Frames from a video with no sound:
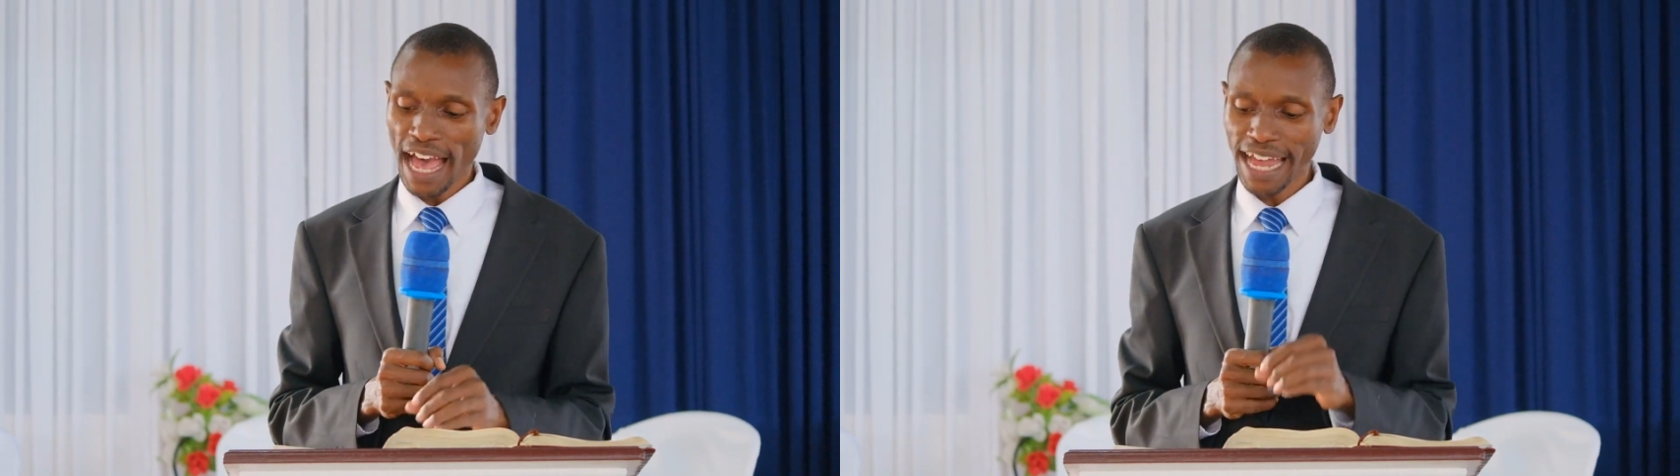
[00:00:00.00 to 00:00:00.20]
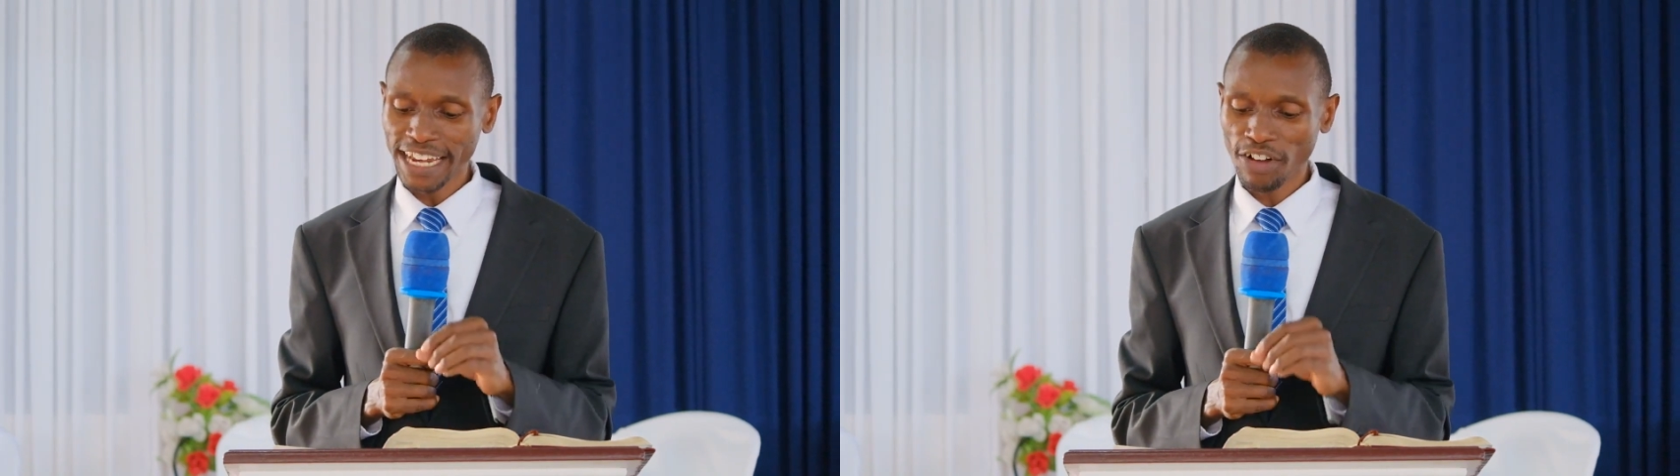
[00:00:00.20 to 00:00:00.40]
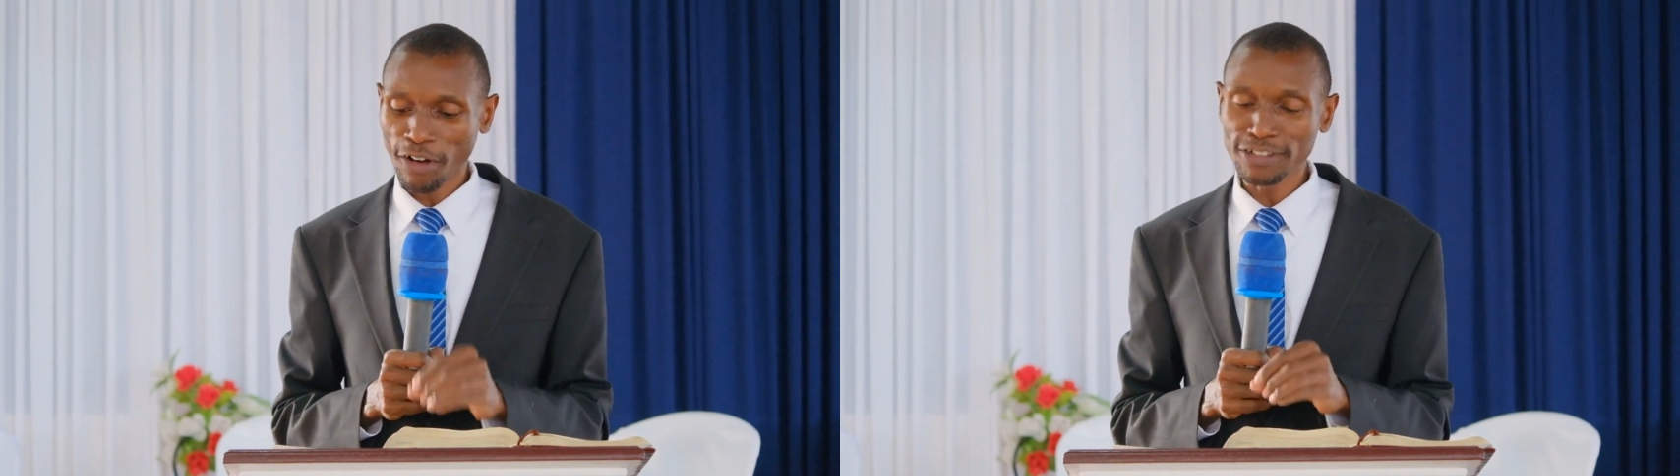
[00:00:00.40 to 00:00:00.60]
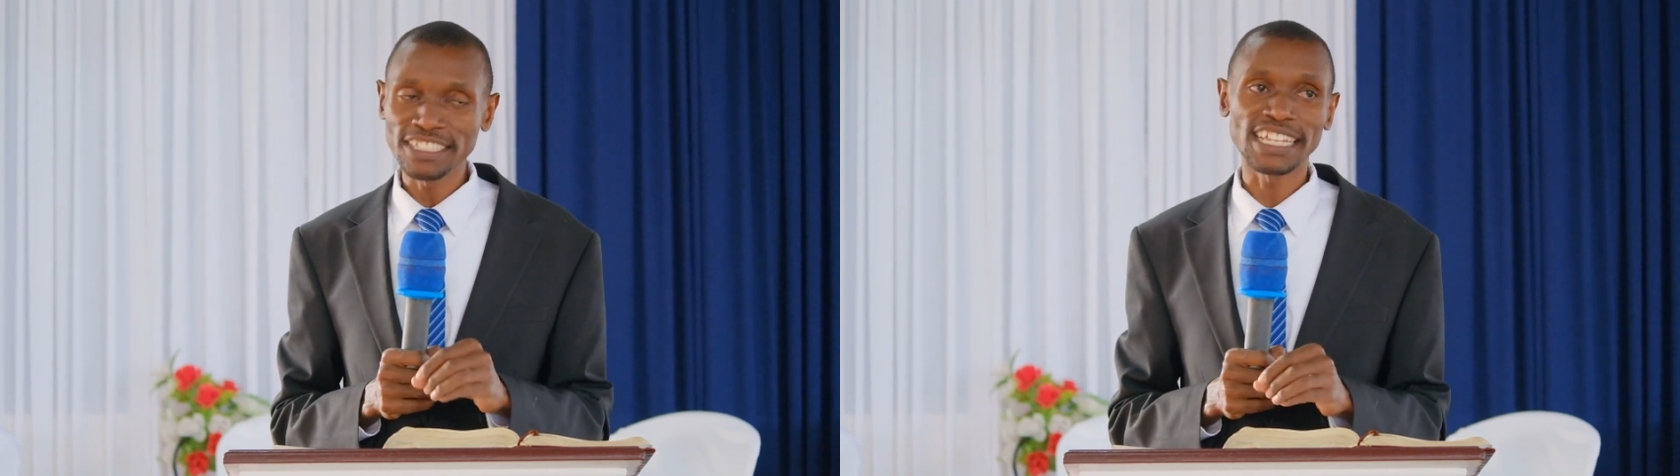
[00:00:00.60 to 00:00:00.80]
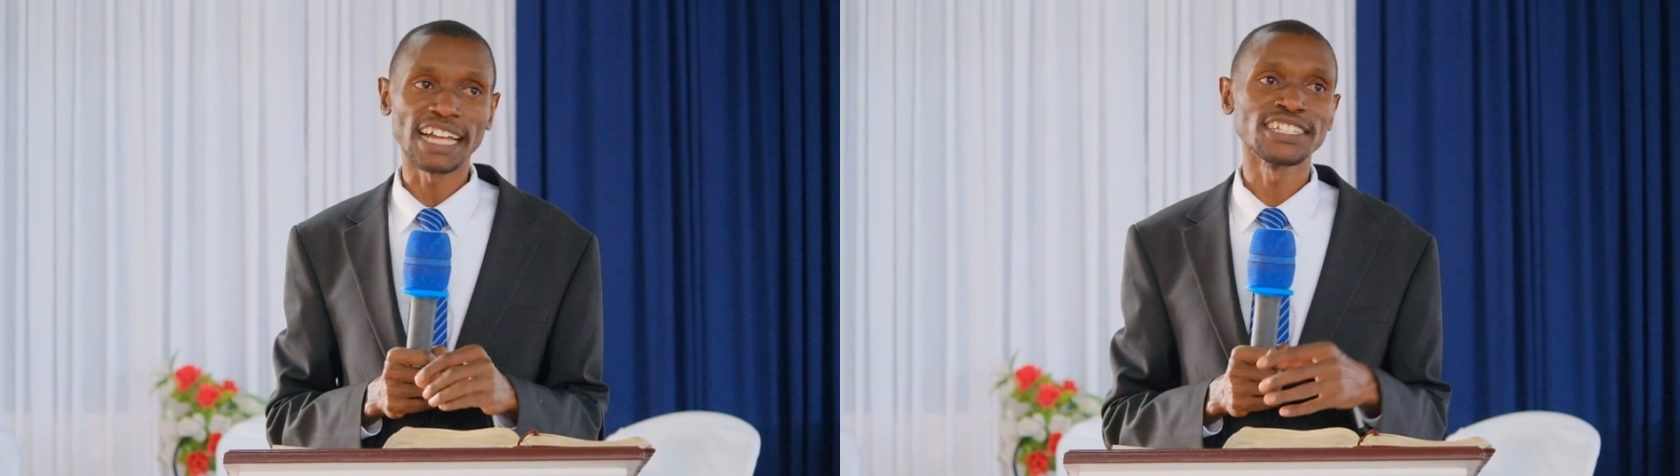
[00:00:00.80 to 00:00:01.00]
and
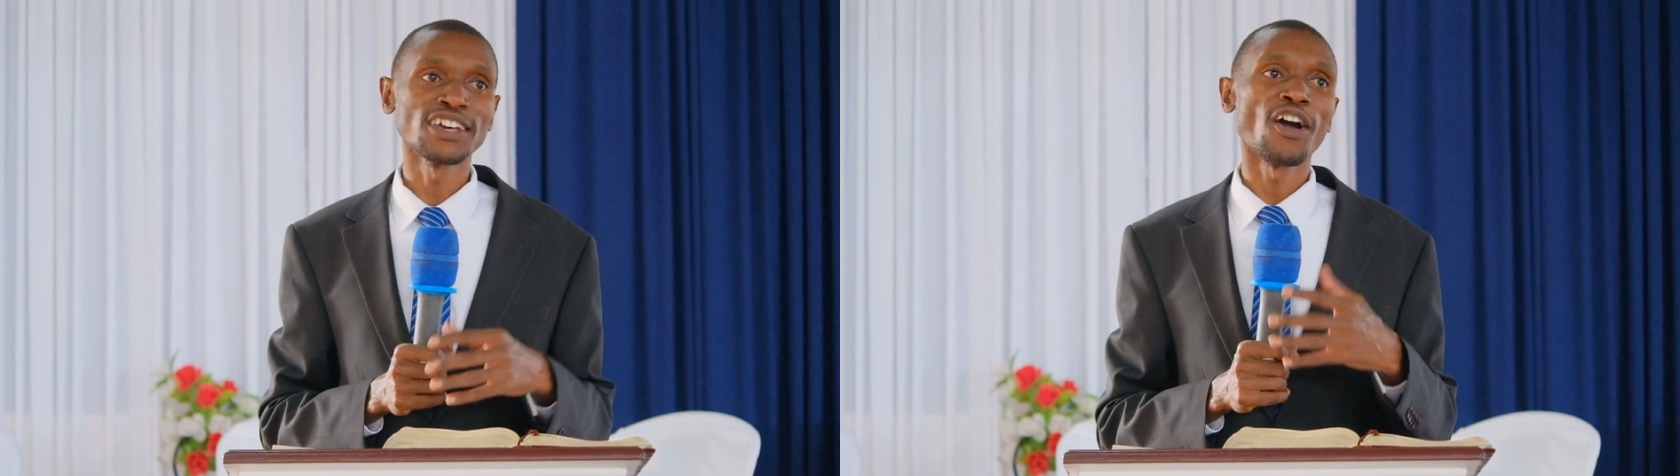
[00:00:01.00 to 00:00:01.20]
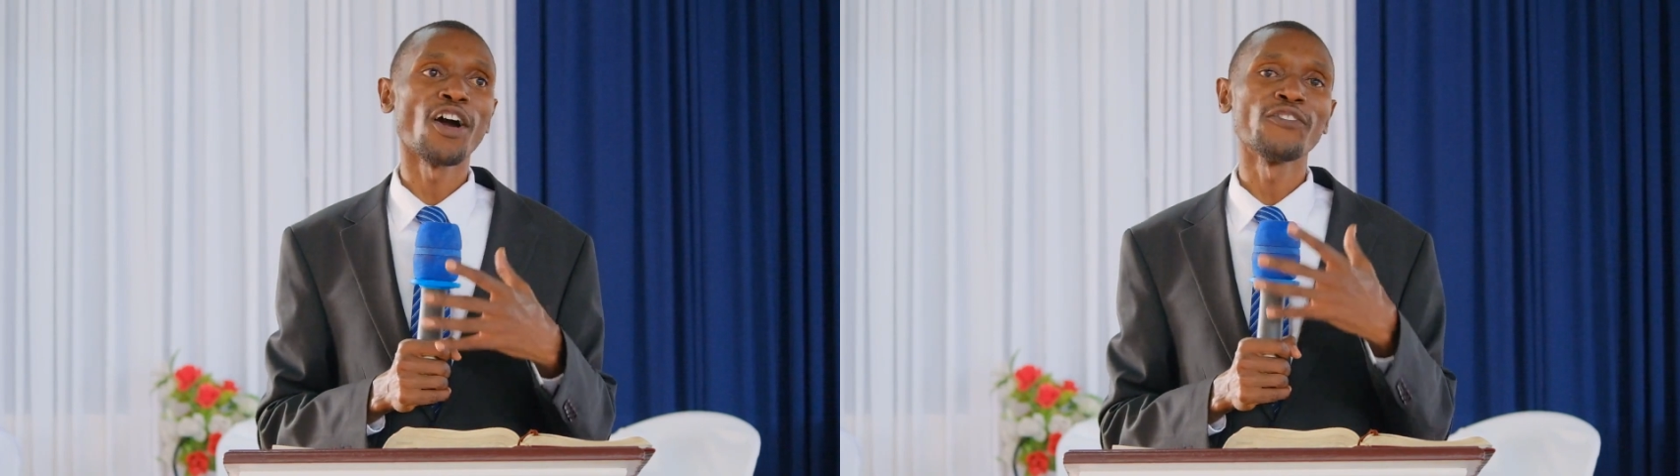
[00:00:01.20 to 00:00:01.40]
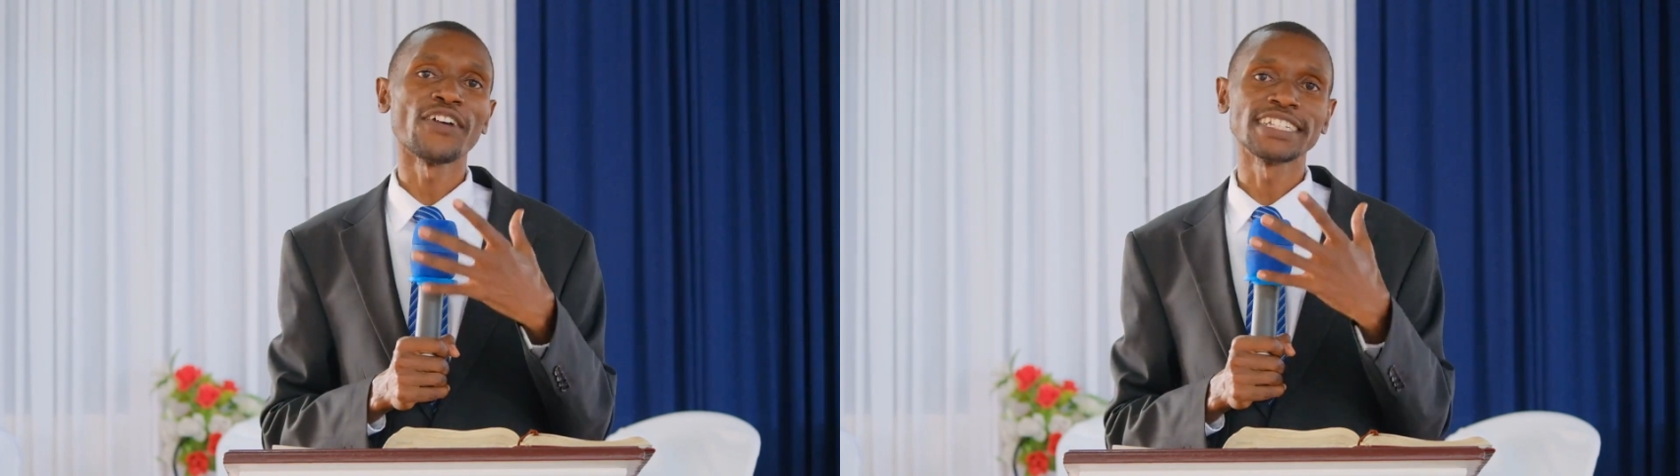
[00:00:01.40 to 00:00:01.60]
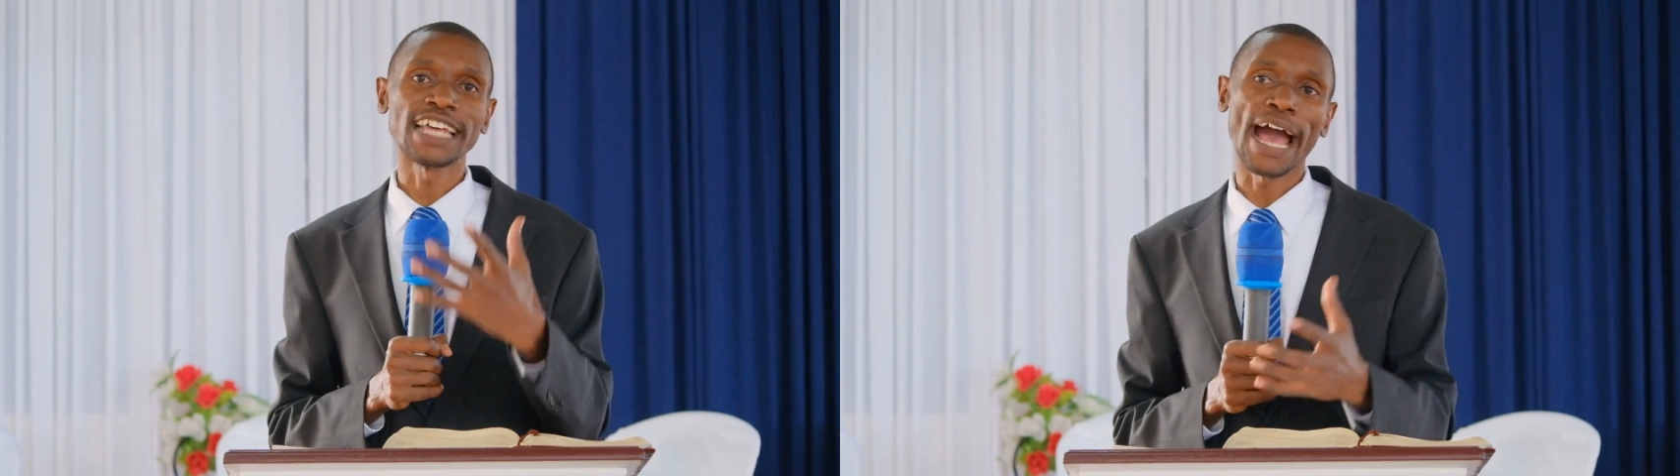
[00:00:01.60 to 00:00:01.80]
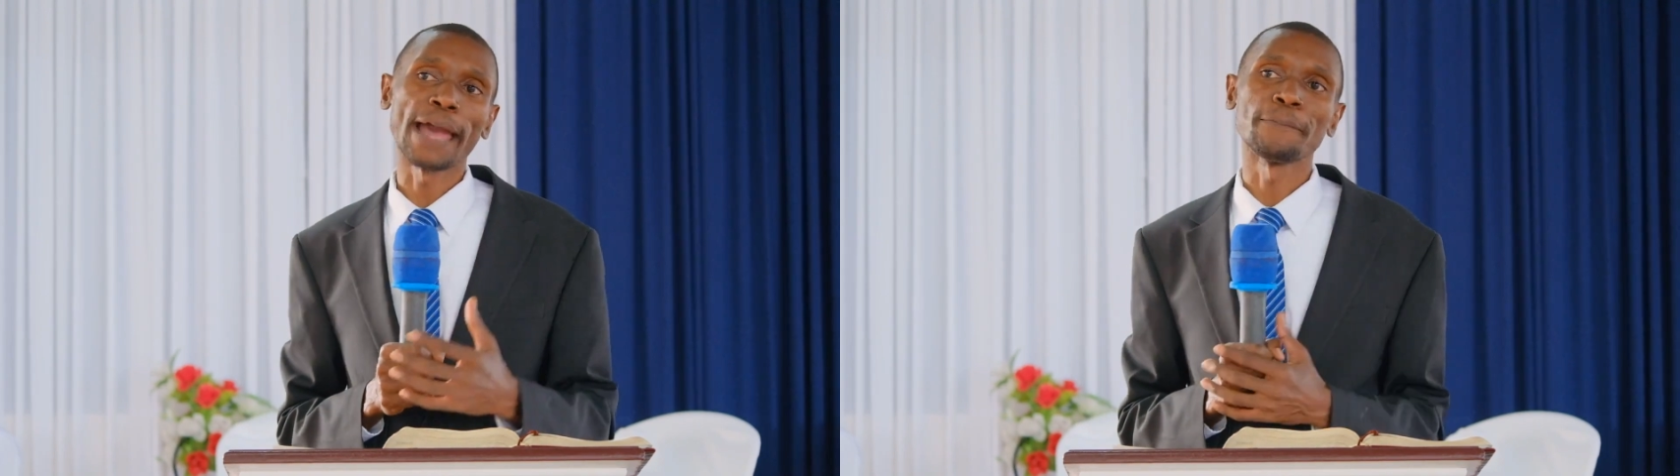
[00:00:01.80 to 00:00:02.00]
constant over
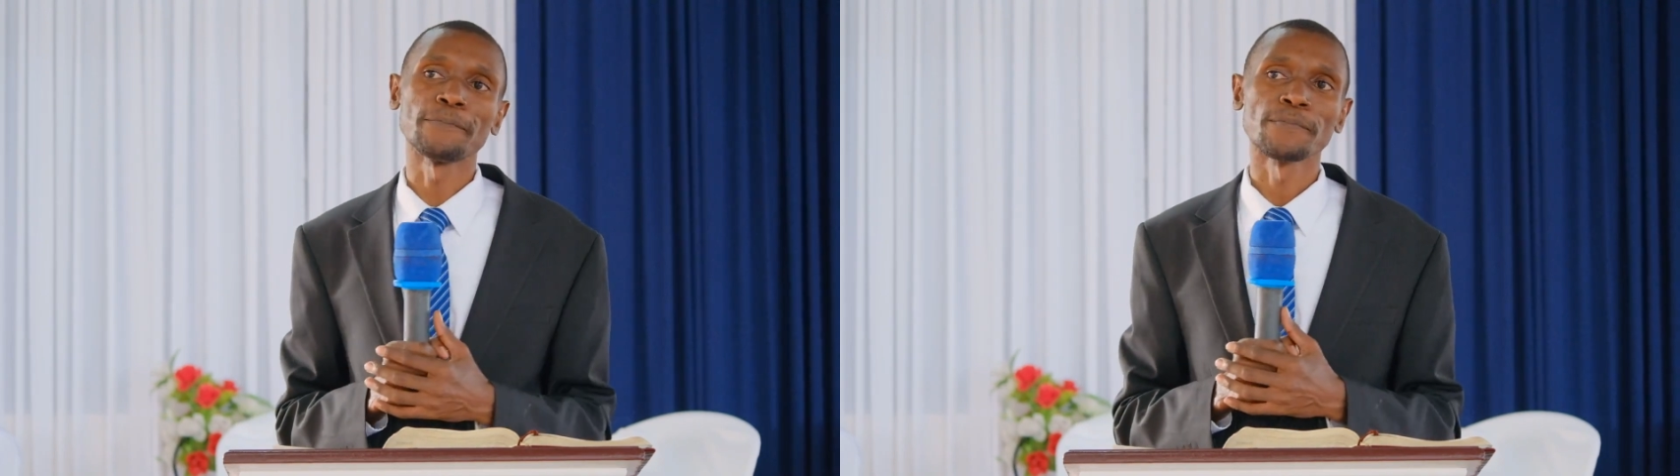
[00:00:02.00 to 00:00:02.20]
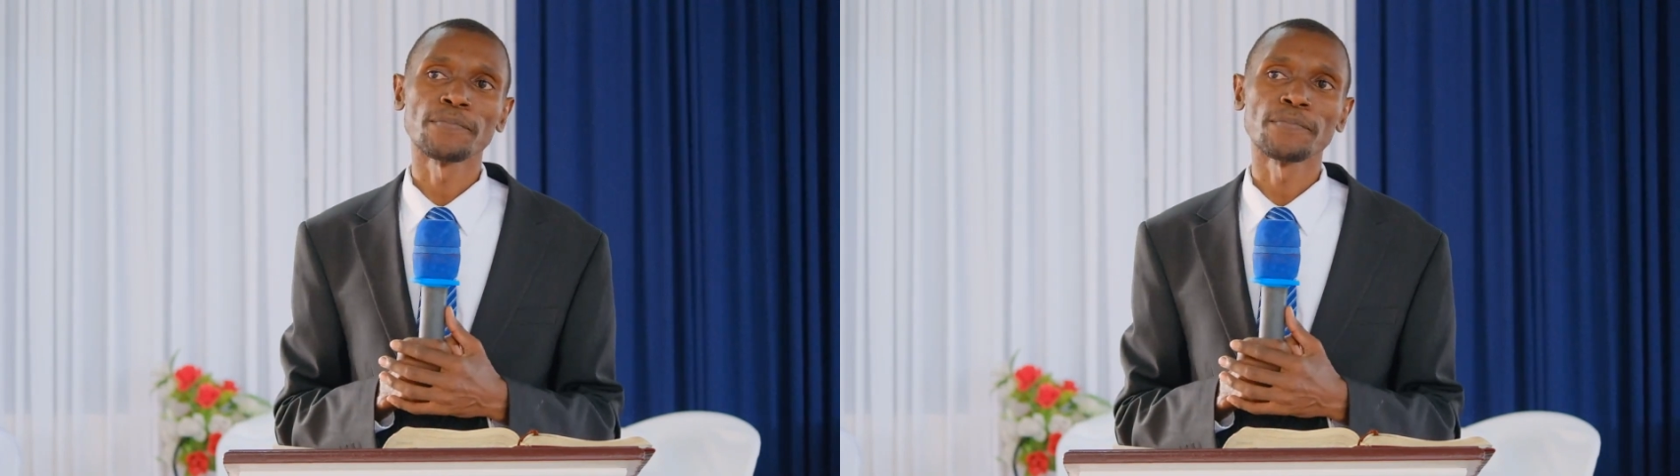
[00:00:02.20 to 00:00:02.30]
time.